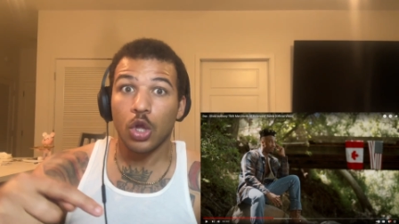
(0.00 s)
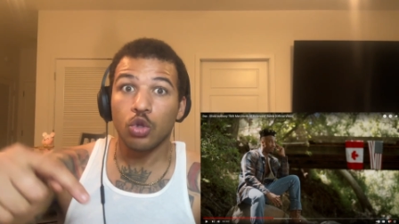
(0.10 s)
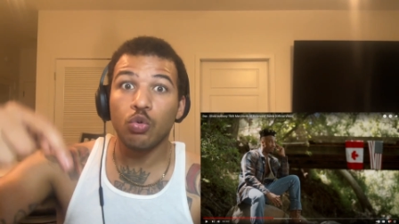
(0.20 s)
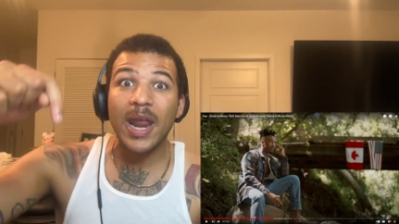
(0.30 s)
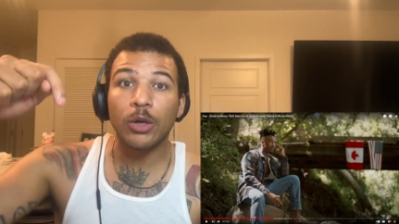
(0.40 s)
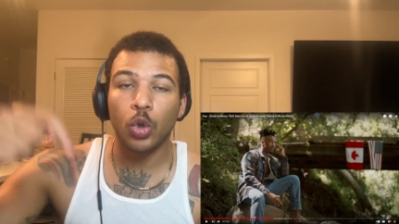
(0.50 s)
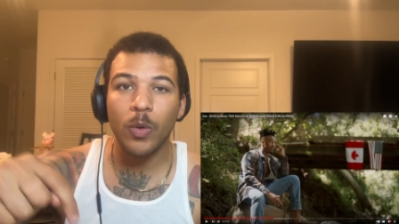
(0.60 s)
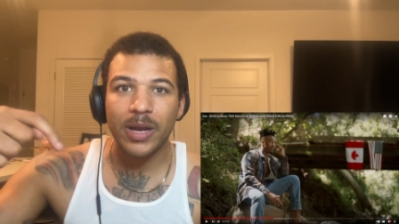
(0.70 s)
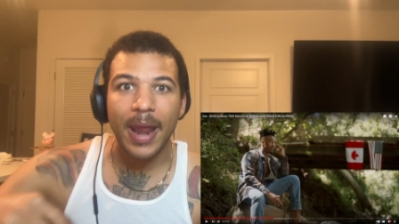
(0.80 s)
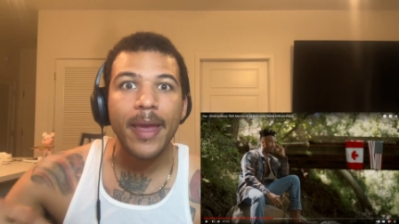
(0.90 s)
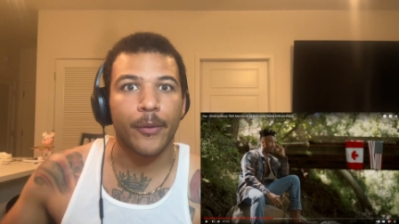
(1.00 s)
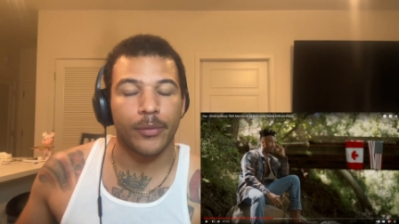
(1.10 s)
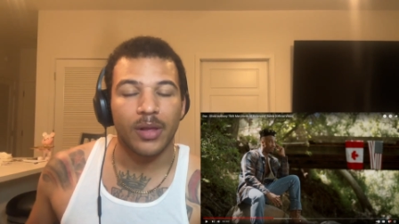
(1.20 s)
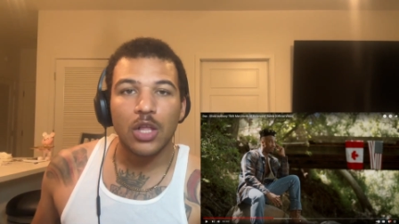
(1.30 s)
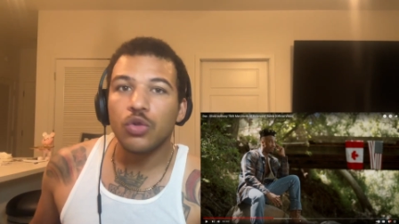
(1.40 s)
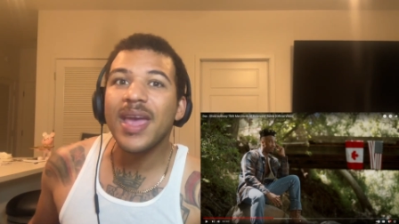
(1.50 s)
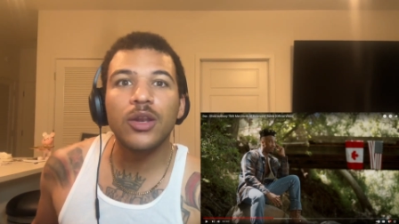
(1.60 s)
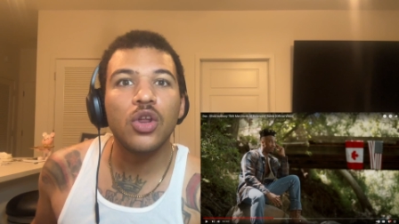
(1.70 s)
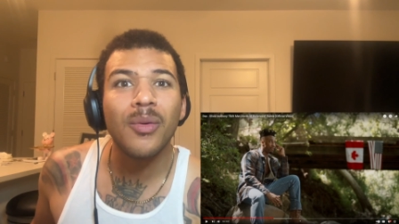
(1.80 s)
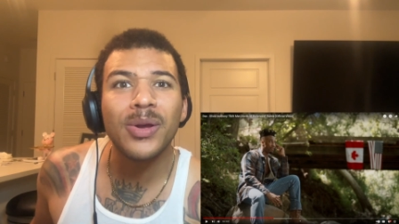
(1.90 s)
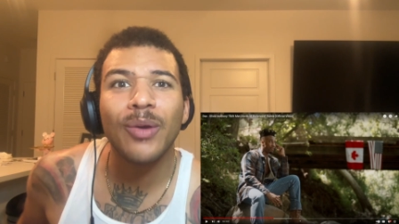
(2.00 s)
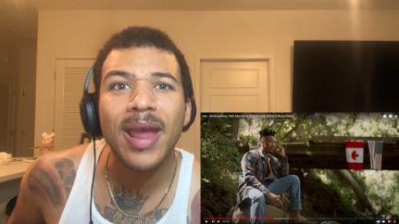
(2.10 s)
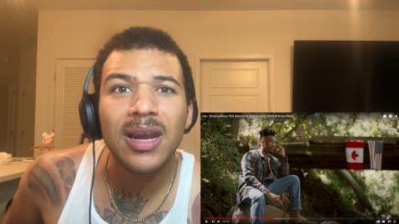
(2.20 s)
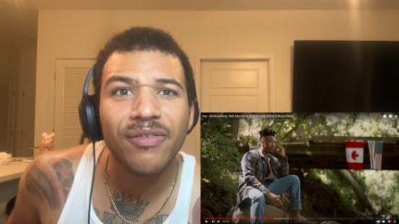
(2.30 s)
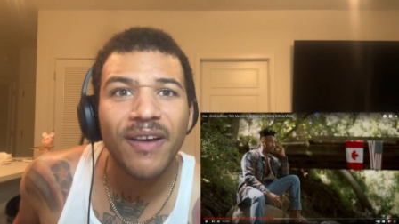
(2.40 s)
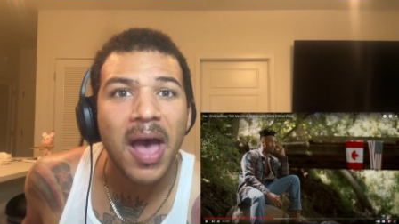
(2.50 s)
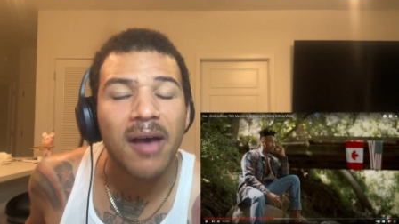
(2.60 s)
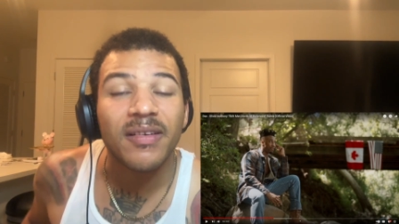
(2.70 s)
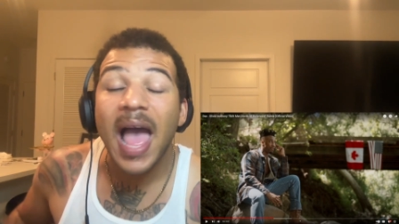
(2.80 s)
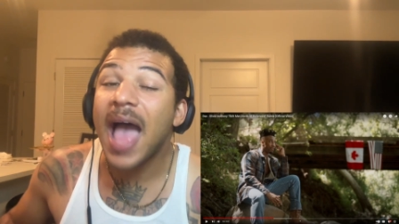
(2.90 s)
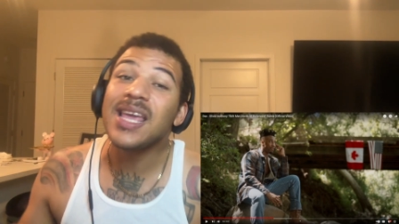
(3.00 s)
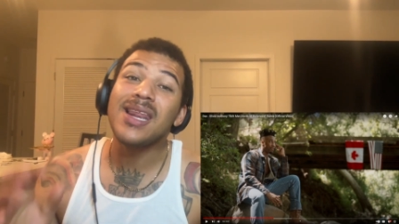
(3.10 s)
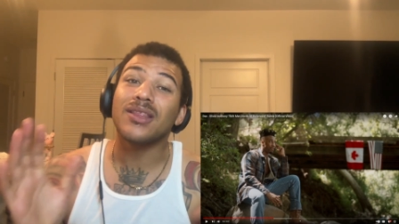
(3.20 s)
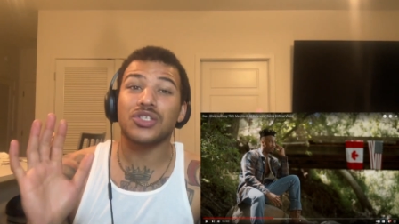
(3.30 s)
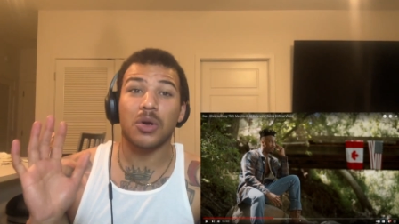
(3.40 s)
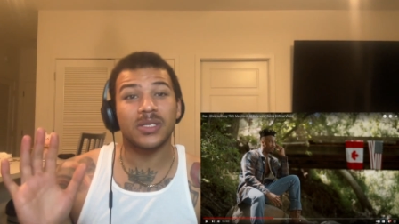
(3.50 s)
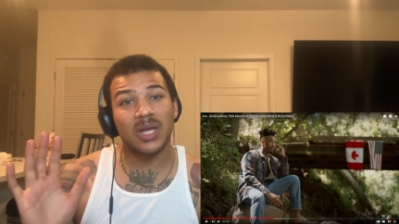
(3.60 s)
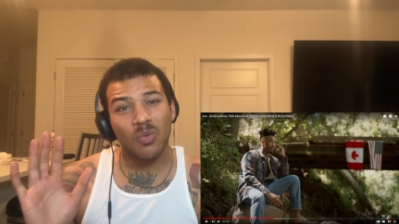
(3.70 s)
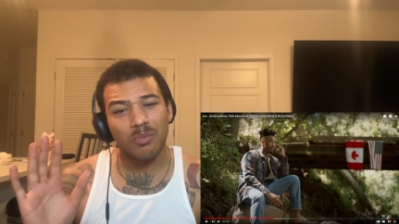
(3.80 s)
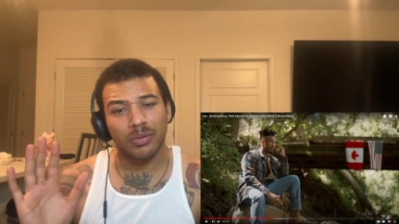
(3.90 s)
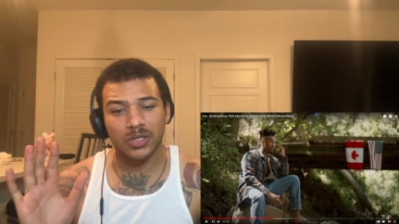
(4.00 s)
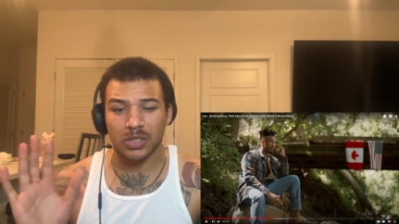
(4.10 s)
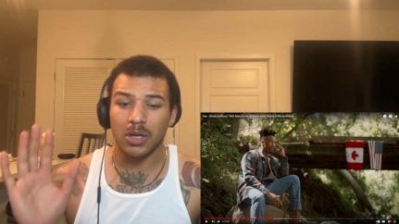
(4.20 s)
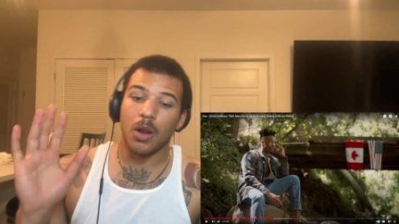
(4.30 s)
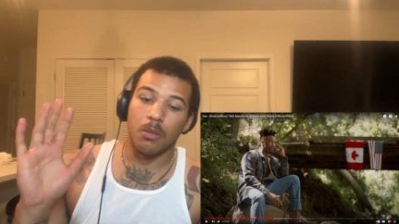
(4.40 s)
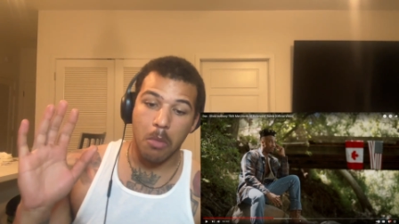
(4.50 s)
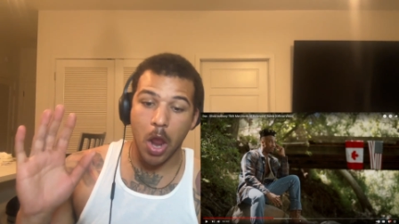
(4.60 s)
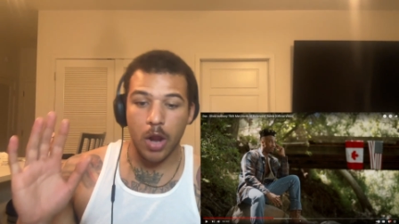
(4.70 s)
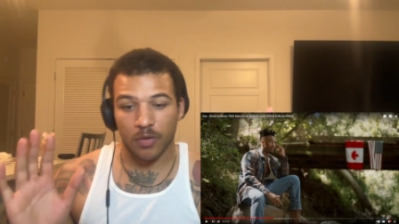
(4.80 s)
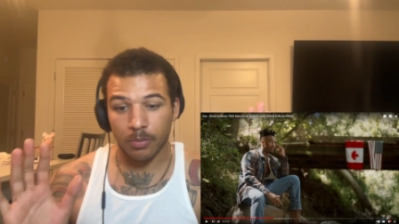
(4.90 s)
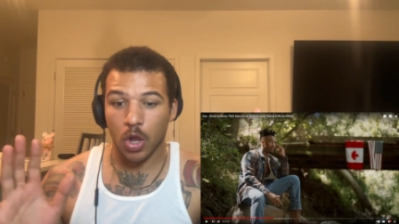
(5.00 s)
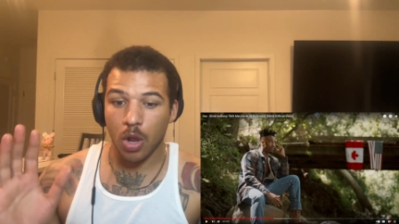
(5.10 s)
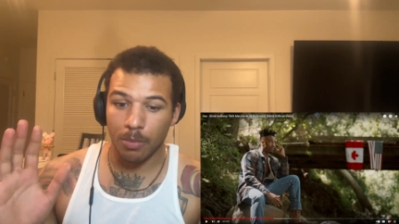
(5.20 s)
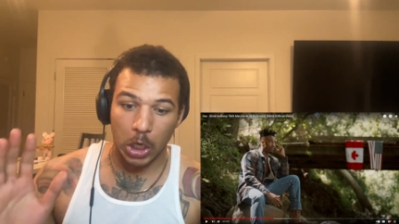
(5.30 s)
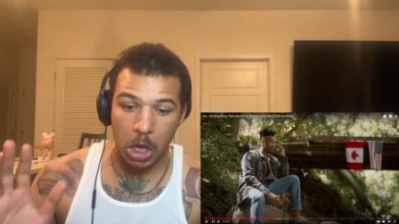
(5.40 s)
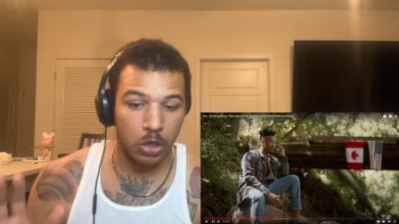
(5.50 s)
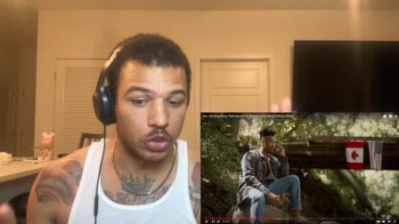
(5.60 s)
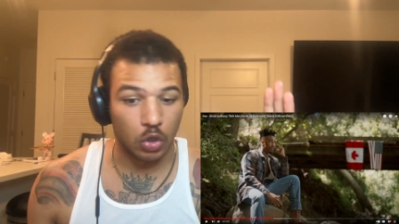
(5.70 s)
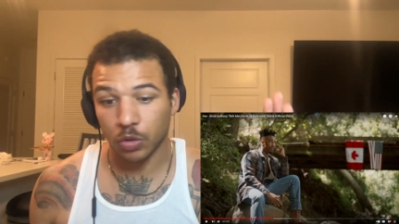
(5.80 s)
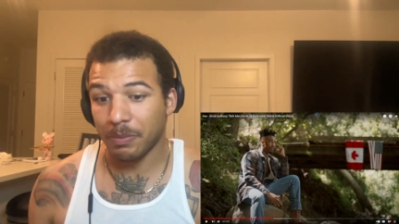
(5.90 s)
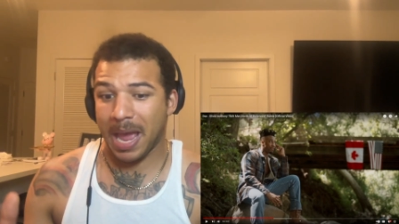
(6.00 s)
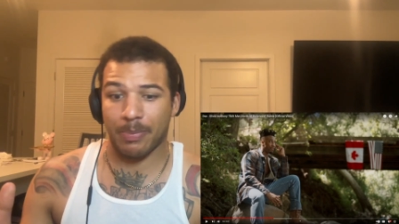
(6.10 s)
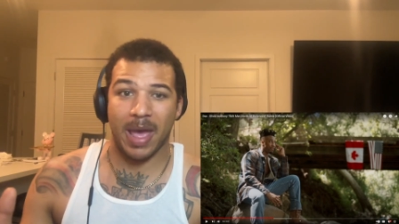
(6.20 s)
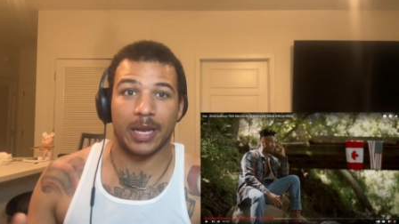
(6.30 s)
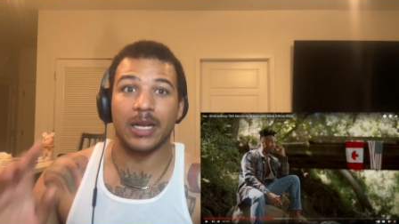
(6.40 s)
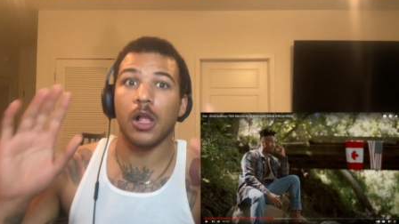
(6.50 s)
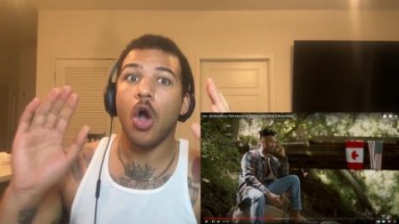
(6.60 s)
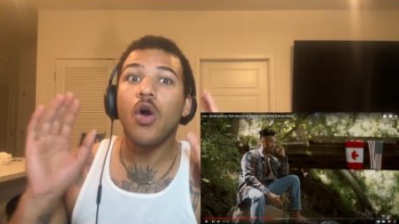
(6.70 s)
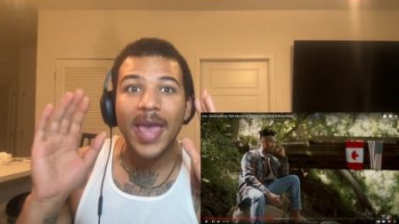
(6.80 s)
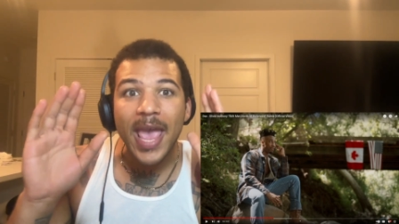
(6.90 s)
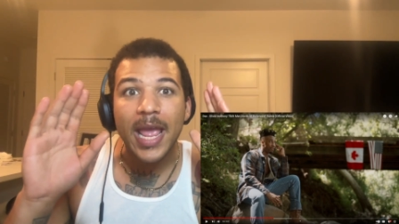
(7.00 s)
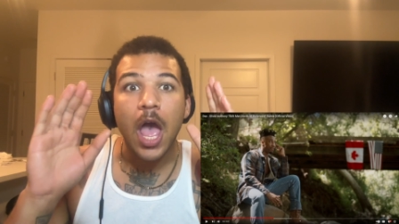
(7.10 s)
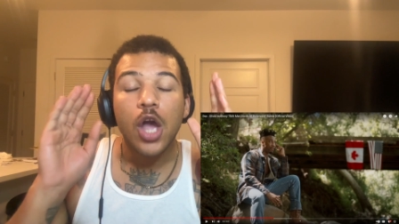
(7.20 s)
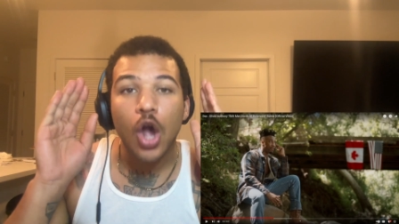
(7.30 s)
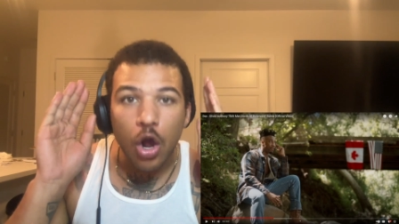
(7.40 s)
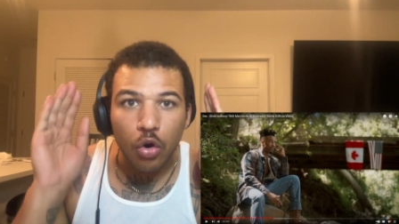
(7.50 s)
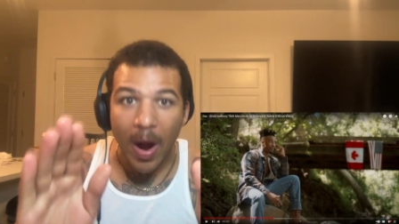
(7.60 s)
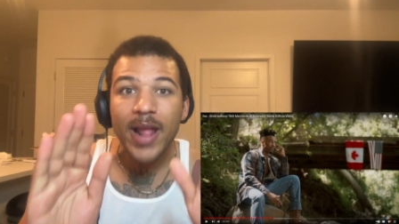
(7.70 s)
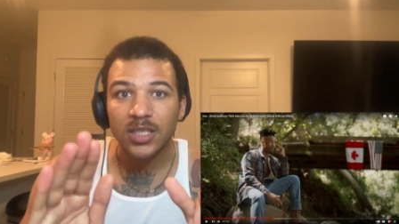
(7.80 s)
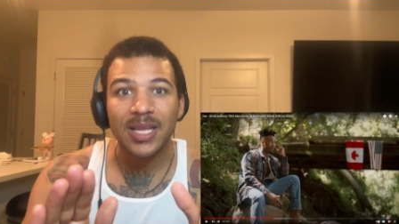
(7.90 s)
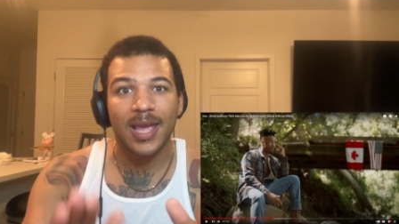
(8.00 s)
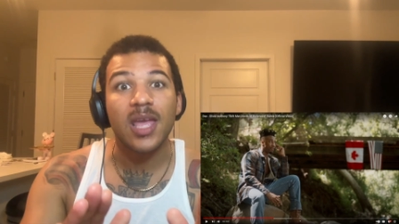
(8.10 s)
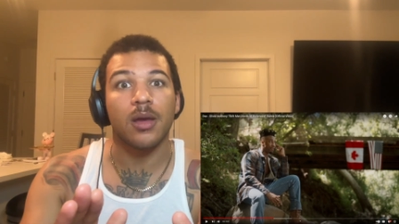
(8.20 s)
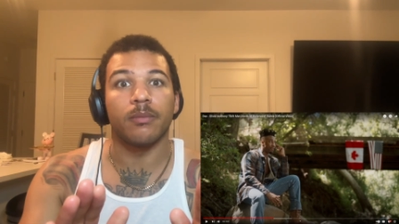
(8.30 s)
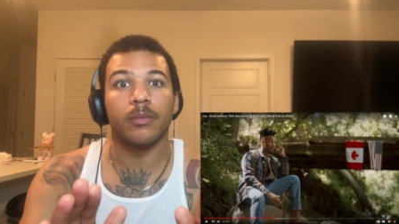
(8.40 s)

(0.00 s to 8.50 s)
you got to do it now. You can't do it when you're 85. I get it. There's always that one person, man from the Himalayas goes backpacking. Okay, congrats to him.